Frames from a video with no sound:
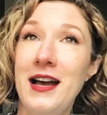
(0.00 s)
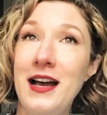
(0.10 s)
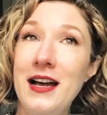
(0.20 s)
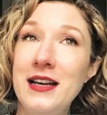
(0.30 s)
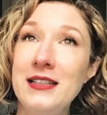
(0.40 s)

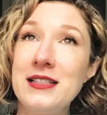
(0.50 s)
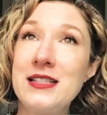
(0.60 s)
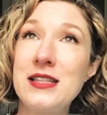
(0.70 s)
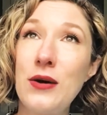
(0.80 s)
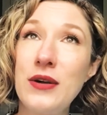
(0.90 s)
And
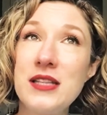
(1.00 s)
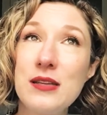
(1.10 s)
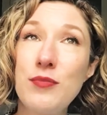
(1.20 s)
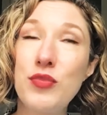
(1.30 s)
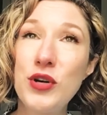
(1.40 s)
so it's
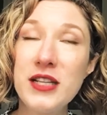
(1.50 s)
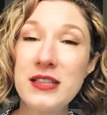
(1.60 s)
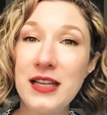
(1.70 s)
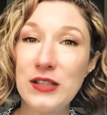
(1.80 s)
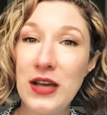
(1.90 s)

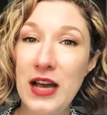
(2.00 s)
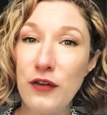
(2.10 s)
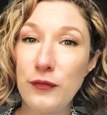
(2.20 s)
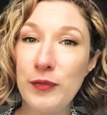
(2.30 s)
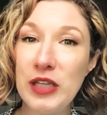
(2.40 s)
important that you
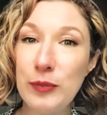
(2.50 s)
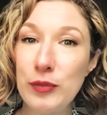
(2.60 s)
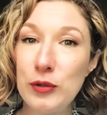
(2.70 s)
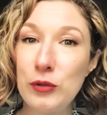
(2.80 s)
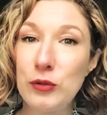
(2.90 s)
have
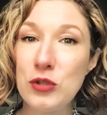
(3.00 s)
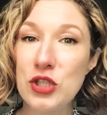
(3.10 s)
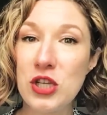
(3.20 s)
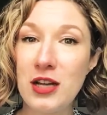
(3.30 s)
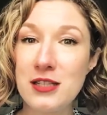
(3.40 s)
people who
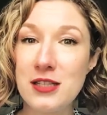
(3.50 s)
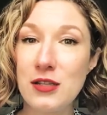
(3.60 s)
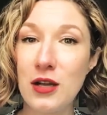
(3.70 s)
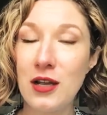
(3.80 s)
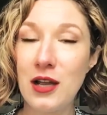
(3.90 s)
just